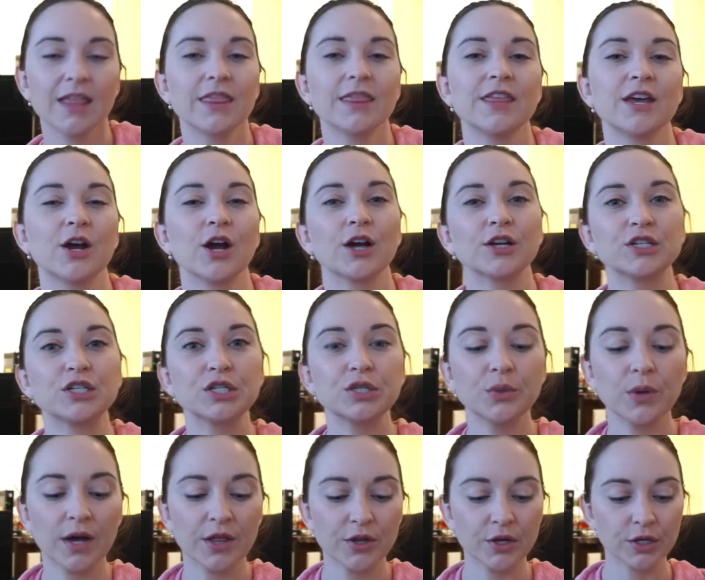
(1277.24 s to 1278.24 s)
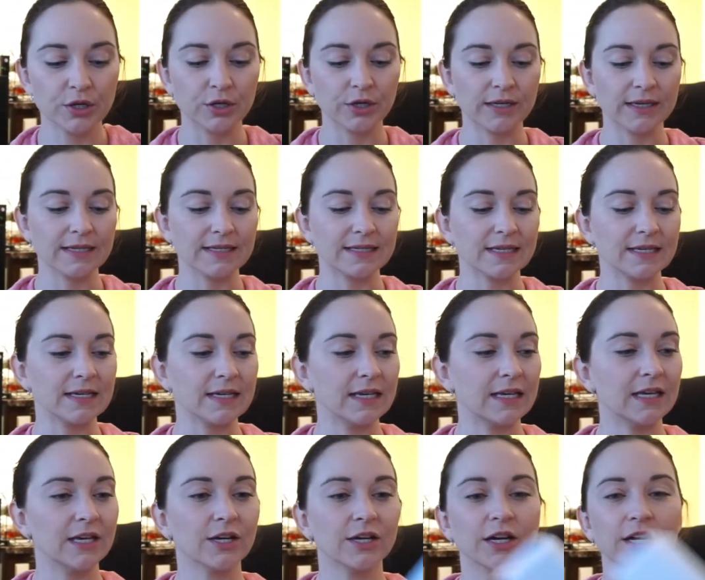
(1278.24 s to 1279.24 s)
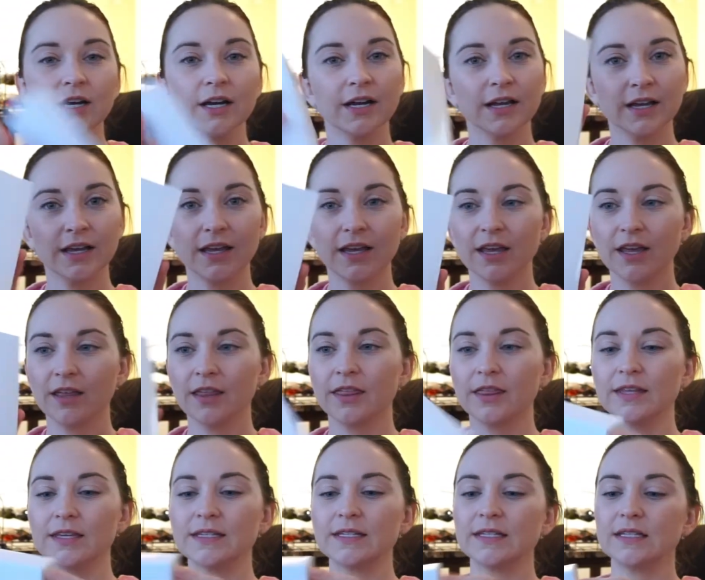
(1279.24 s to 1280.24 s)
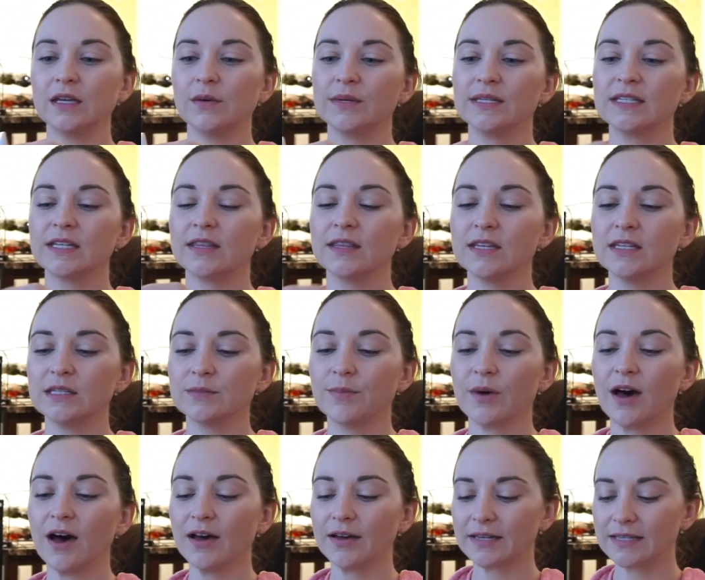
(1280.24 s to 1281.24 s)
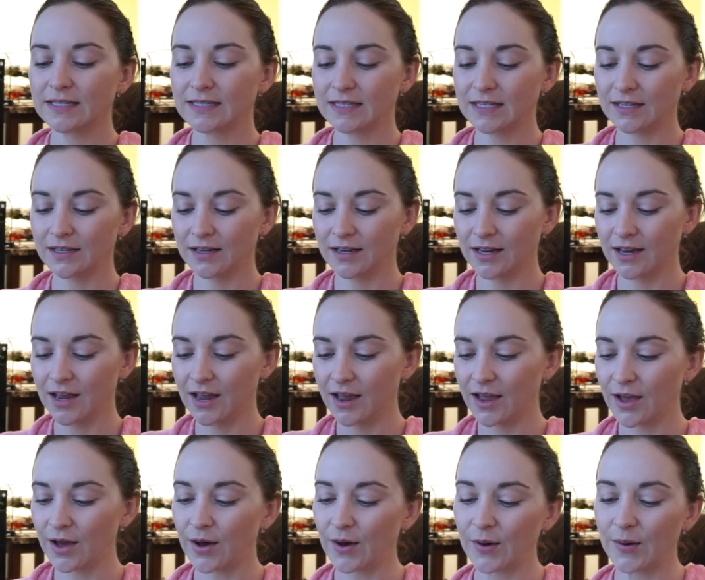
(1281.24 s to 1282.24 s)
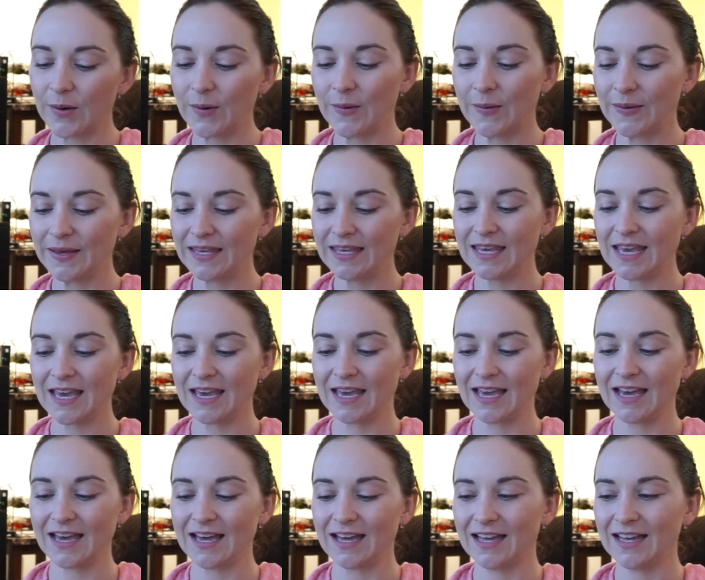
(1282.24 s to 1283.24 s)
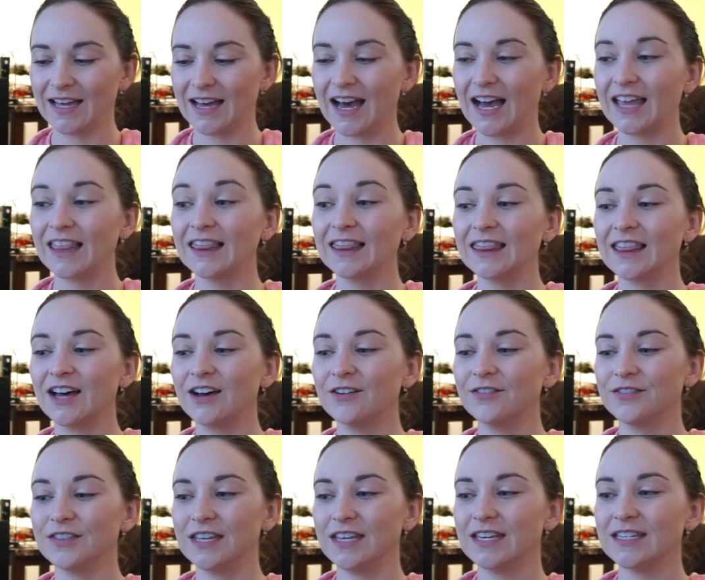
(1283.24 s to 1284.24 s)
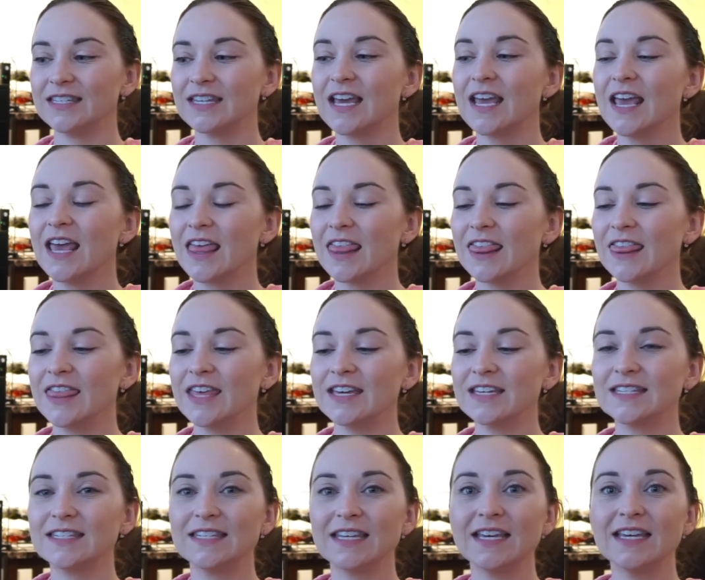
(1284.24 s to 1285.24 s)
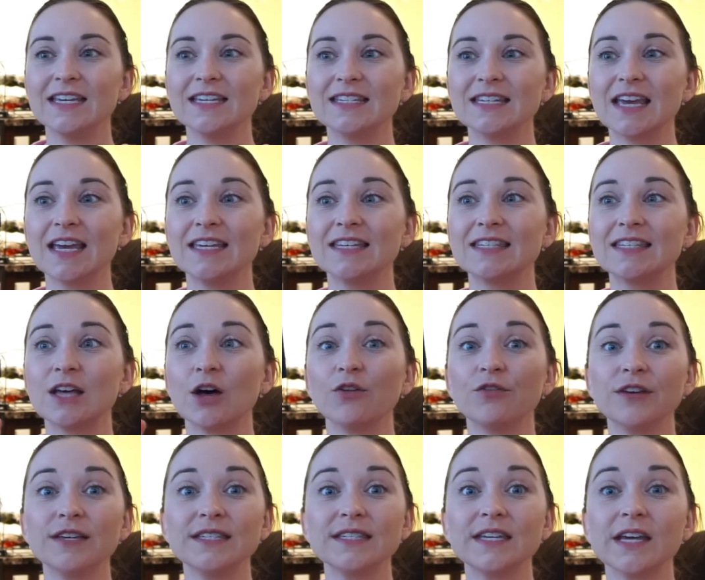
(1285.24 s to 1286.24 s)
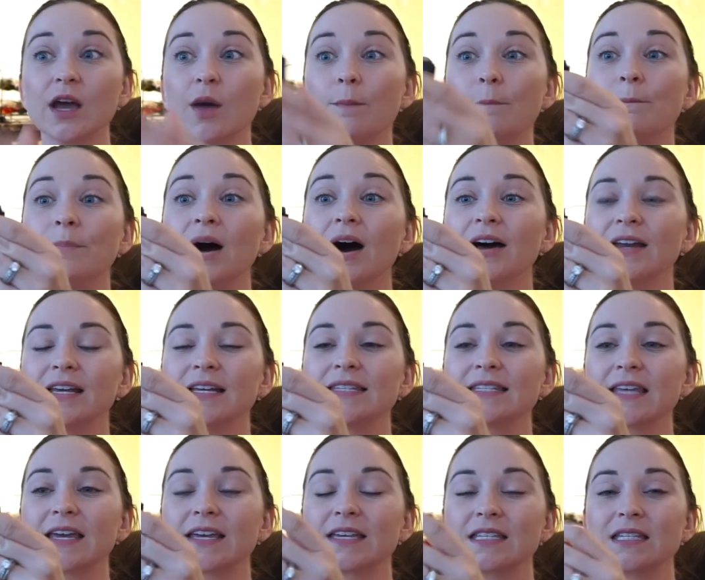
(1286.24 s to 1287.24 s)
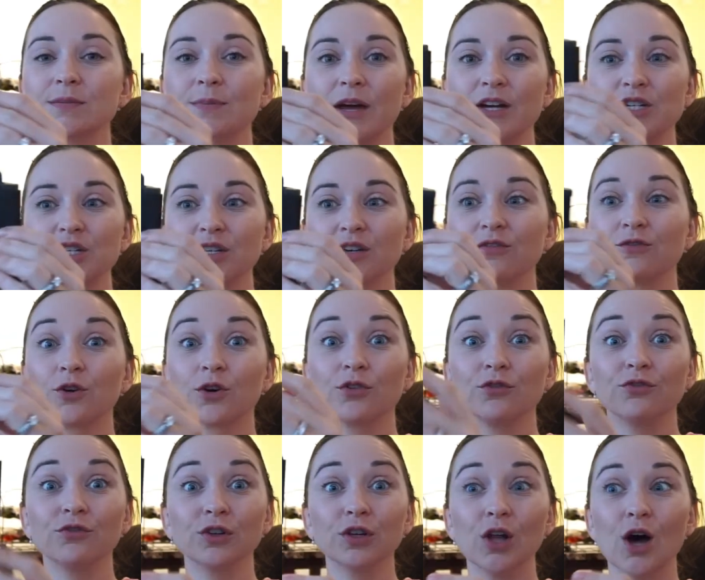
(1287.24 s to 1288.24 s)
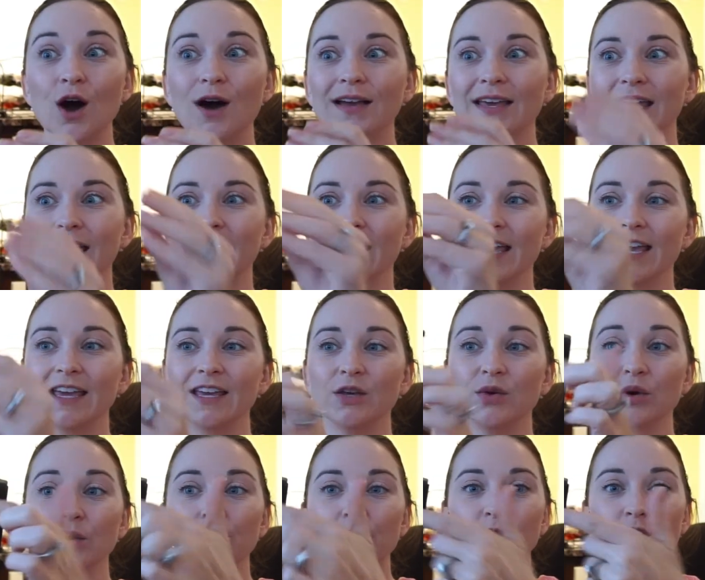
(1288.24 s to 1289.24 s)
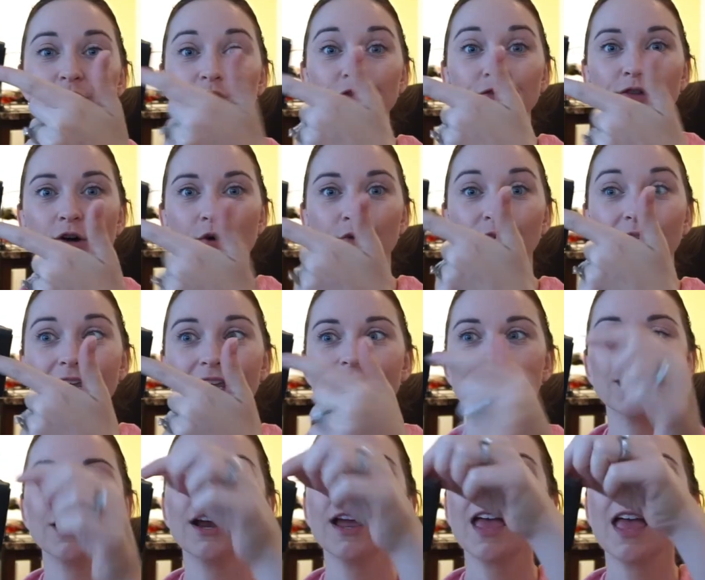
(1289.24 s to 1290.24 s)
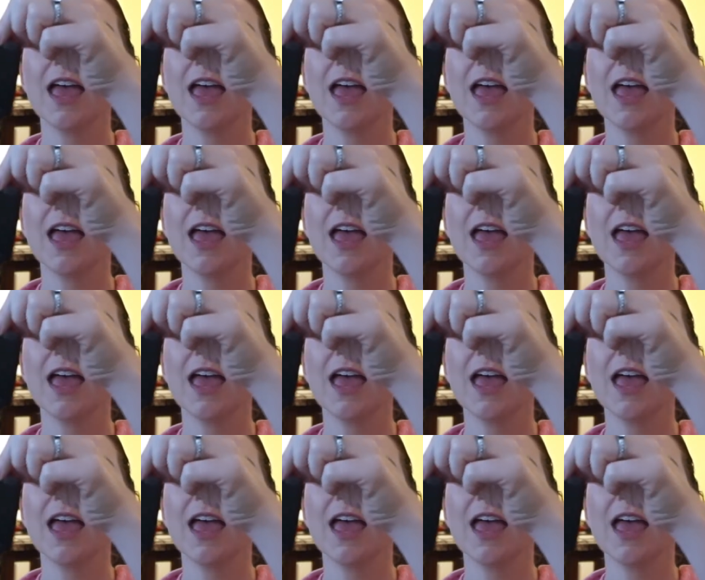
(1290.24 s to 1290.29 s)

There are two other goodies in here. Let's see what's in this box. Oh yeah, I love these. This is a selfie stick, but it's like specially for vlogging. You can put your phone right here